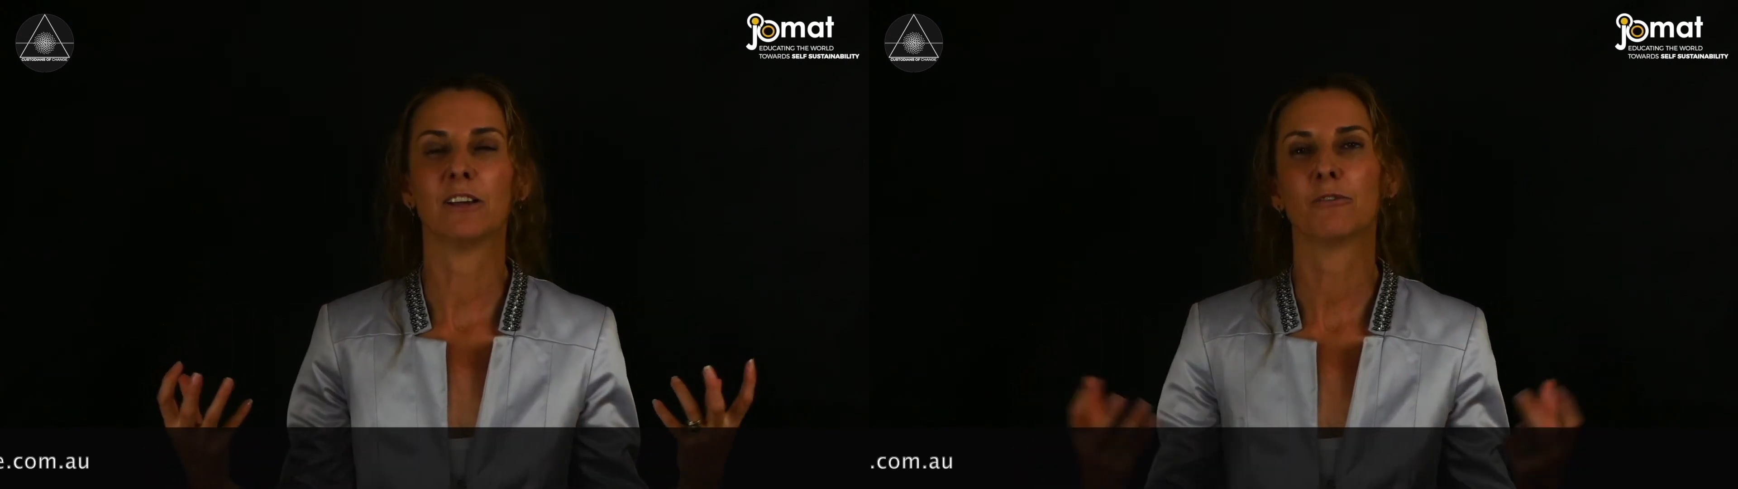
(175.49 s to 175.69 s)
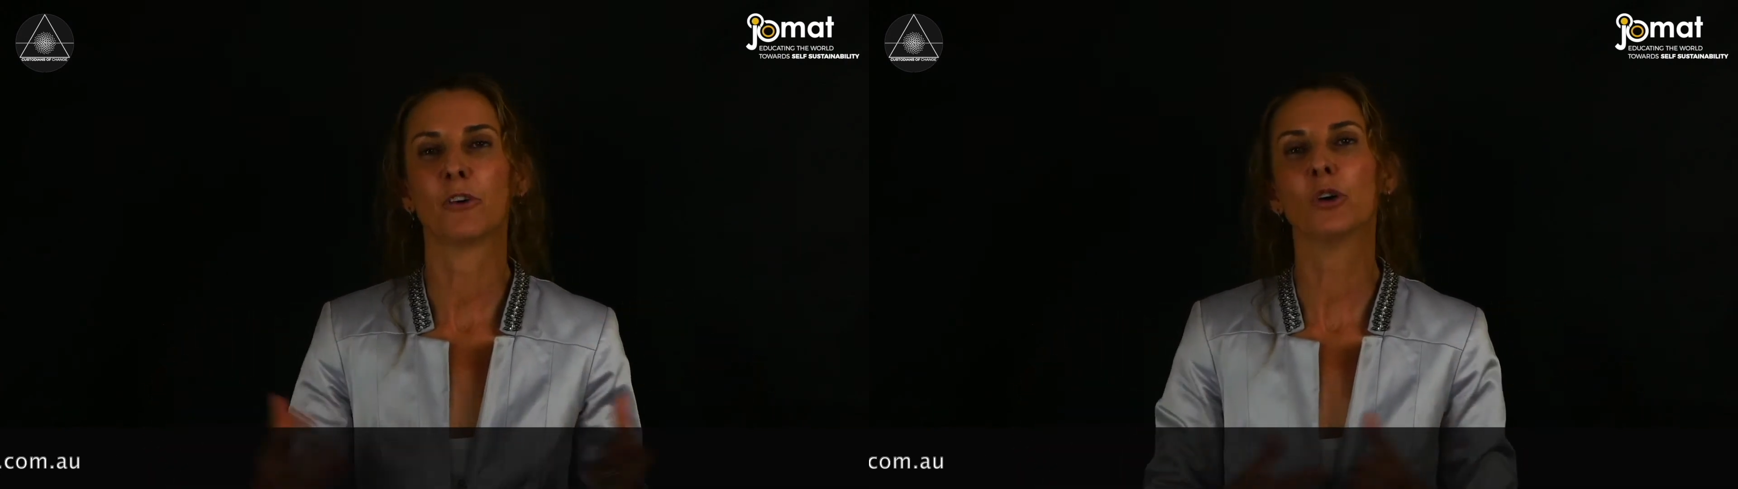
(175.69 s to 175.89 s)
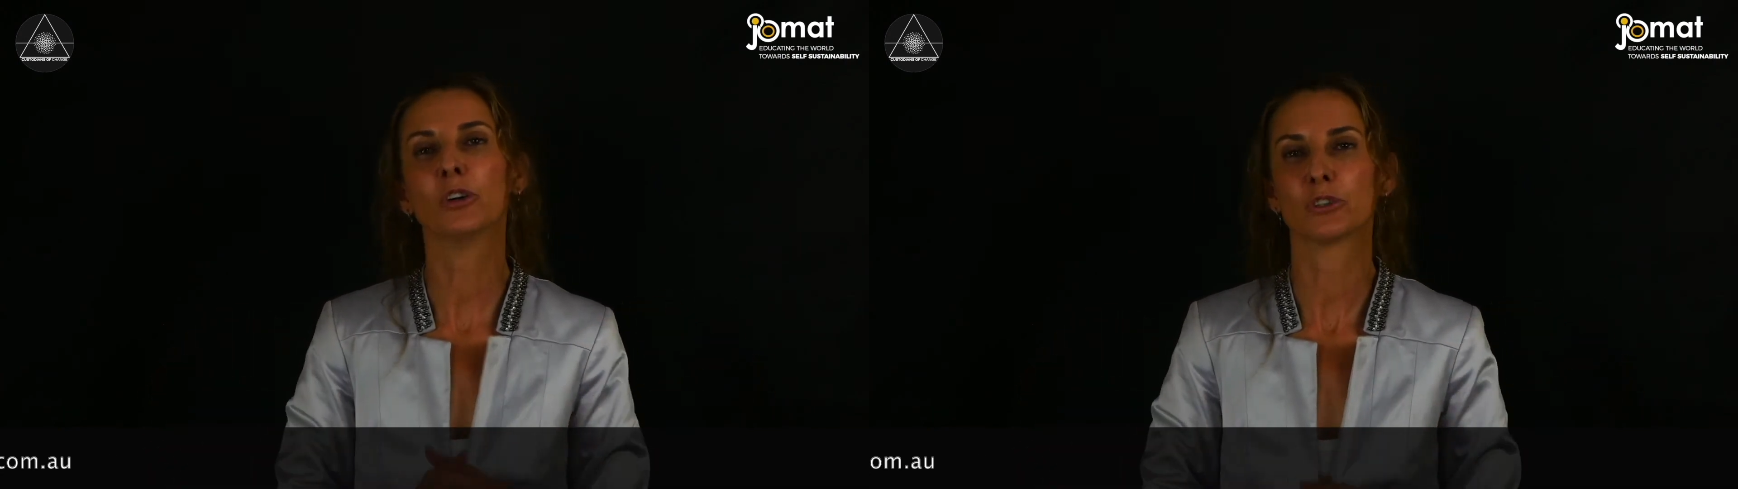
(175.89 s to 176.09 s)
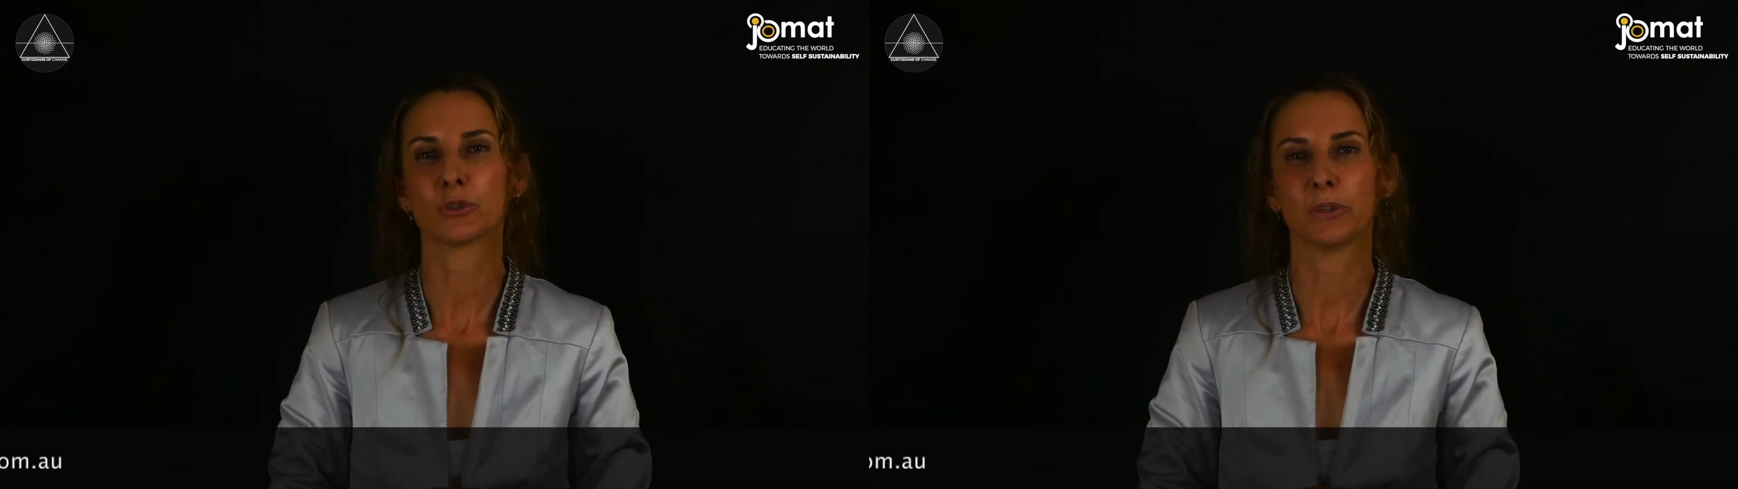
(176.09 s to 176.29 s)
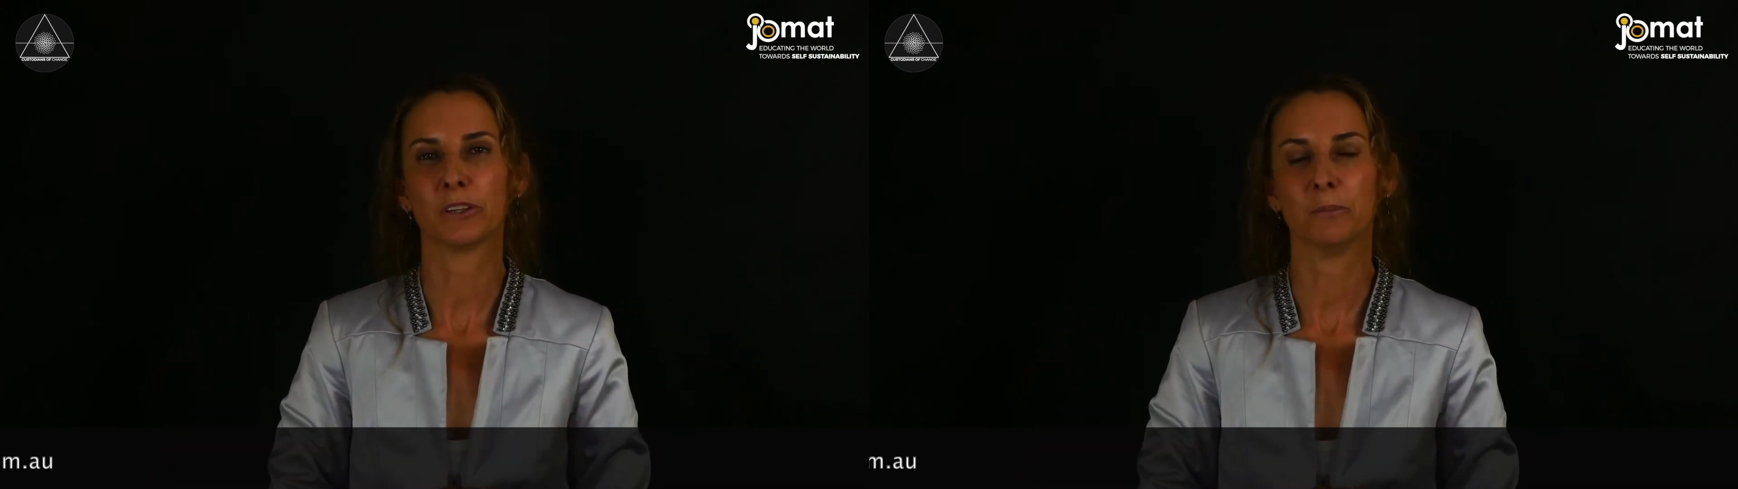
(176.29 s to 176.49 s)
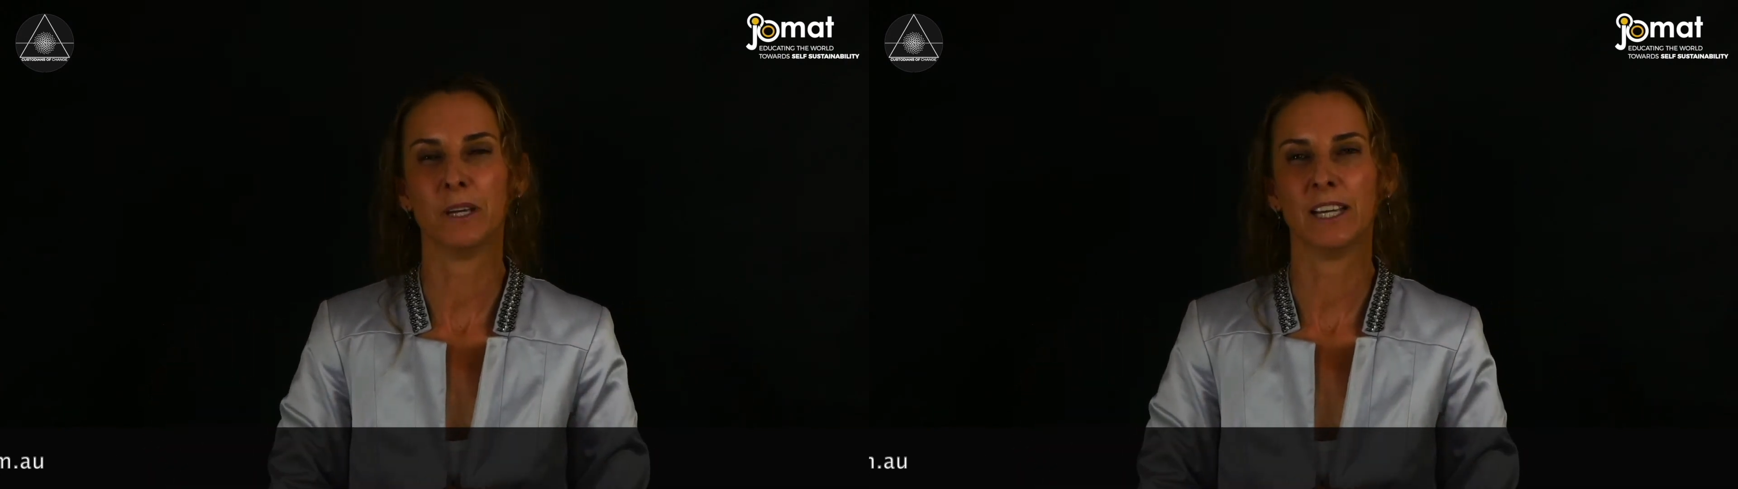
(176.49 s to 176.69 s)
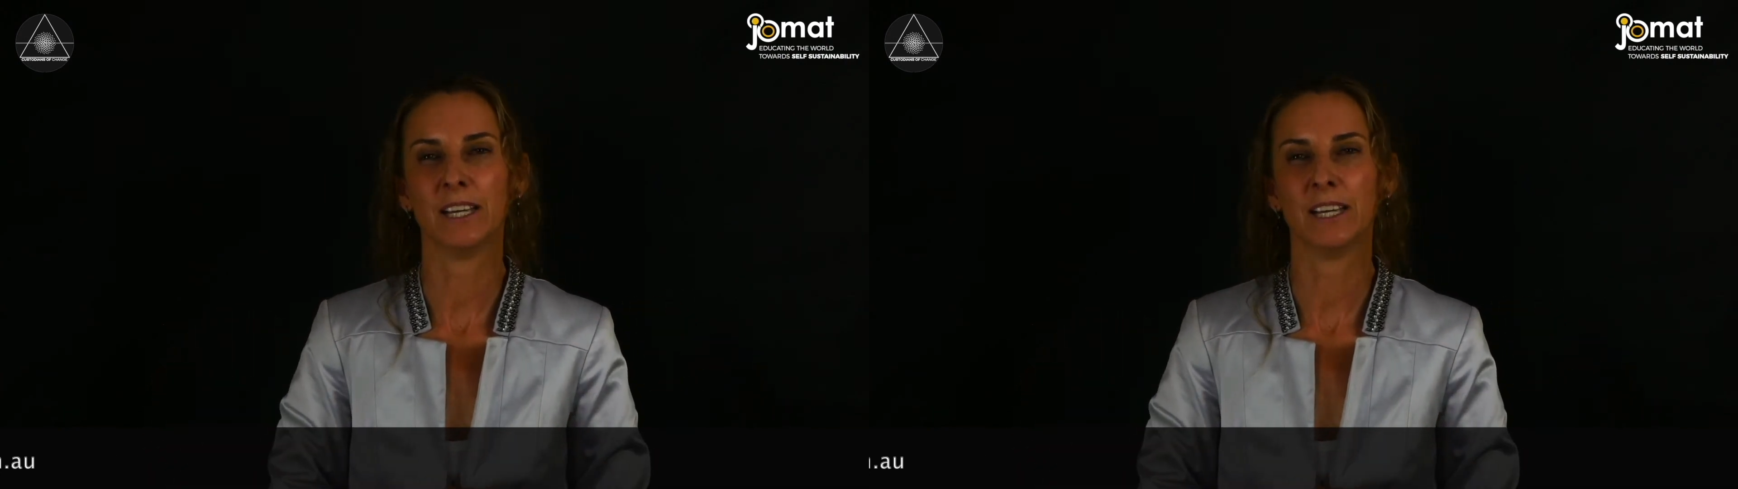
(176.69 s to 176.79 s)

focused with me.